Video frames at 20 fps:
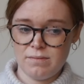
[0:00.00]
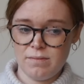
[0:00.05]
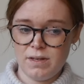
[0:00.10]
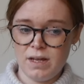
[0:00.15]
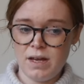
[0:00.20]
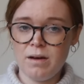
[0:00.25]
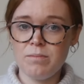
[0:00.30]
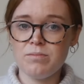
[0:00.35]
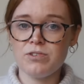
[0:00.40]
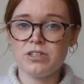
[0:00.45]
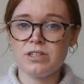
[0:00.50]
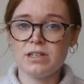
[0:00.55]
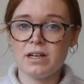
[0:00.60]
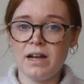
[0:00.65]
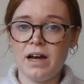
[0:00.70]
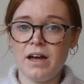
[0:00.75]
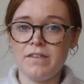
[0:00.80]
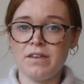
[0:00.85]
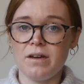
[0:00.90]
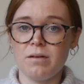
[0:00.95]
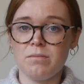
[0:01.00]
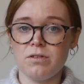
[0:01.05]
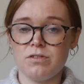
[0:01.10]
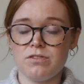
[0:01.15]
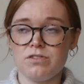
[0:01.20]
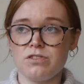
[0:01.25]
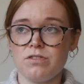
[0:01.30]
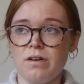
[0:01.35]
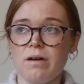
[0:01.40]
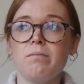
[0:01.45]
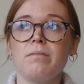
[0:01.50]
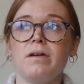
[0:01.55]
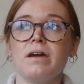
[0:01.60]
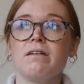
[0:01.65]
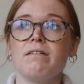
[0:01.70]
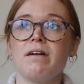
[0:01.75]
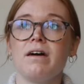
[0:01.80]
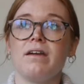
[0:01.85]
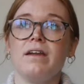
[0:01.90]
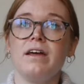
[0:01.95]
Yeah, I'm just glad that I'm not scrambling
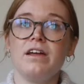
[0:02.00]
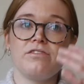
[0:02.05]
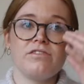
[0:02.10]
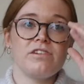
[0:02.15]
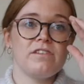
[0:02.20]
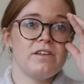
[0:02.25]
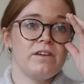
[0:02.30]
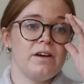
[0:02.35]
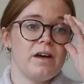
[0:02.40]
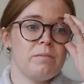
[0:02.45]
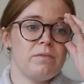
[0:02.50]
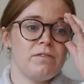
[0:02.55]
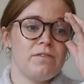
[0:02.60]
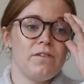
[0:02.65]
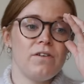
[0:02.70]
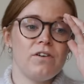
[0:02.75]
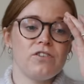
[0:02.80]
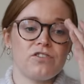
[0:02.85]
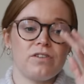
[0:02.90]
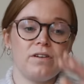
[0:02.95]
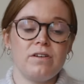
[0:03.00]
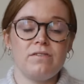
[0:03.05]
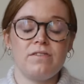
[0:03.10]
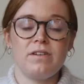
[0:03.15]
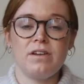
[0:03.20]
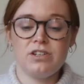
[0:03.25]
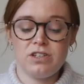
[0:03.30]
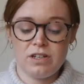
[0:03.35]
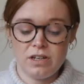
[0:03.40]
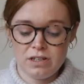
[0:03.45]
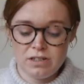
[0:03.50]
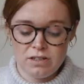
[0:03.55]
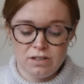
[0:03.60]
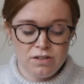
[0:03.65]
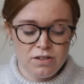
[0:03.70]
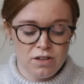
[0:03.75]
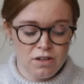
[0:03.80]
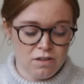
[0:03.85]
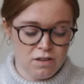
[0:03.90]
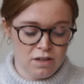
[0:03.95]
around literally the night before trying to finish it, because I
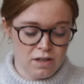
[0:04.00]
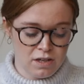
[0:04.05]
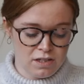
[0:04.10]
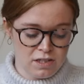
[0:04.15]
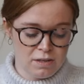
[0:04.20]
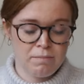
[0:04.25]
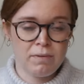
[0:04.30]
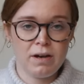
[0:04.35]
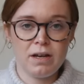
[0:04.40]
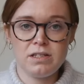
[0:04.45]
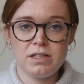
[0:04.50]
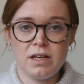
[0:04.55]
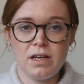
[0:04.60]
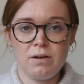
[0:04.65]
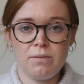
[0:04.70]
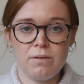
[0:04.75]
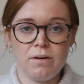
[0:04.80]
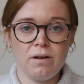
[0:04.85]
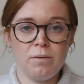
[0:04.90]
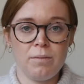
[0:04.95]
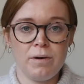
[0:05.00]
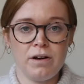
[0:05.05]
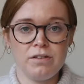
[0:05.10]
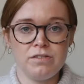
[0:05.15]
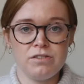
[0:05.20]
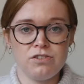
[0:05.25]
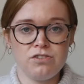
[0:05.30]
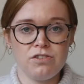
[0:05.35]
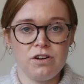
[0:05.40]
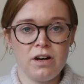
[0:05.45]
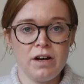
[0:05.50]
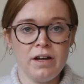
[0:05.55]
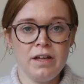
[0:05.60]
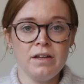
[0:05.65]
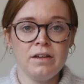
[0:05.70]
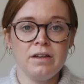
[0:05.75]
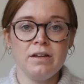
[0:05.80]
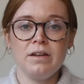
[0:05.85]
knew that it might take quite a while to dry